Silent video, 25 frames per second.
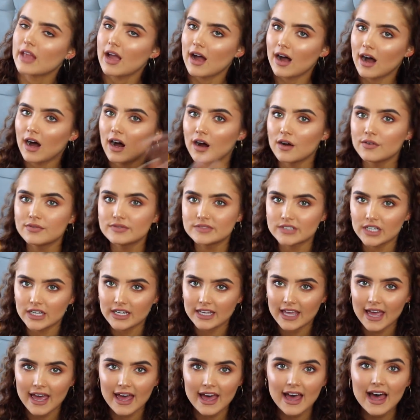
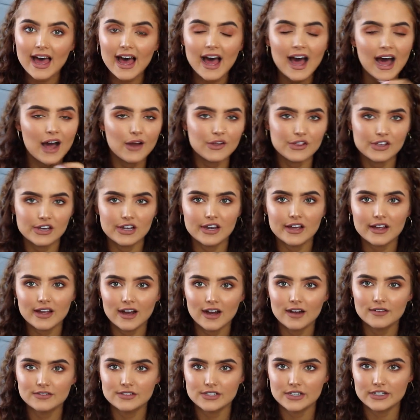aftercare, how you look
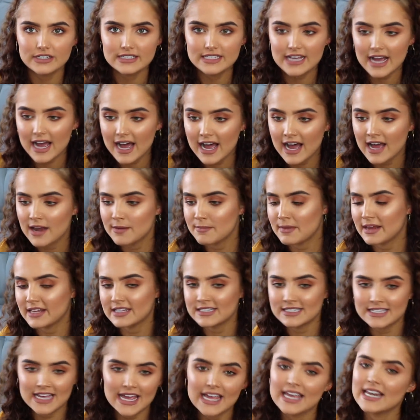after your tan,
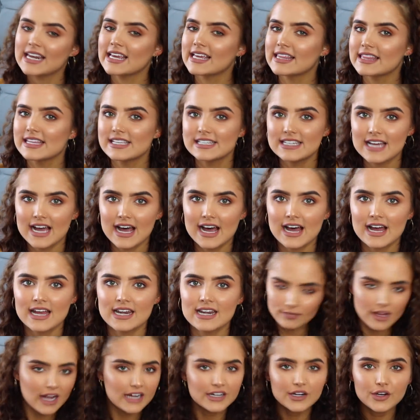maintaining the
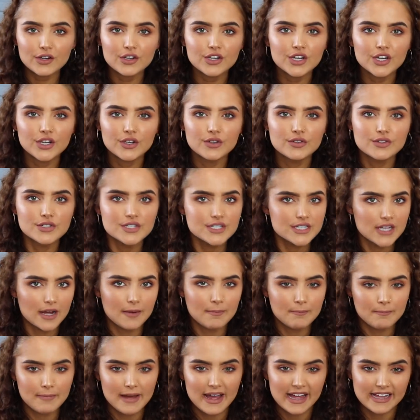tan. I don't use
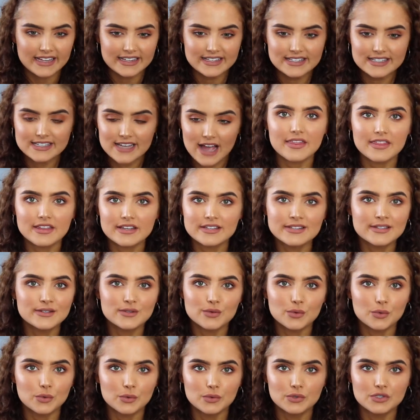sunbeds. This is
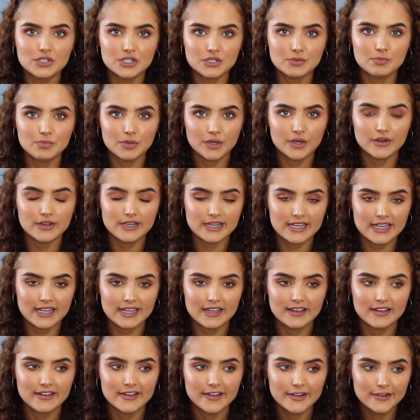all just
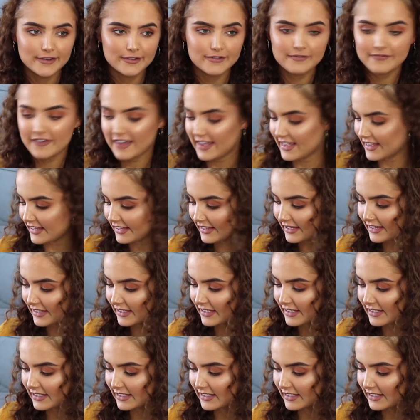purely fake,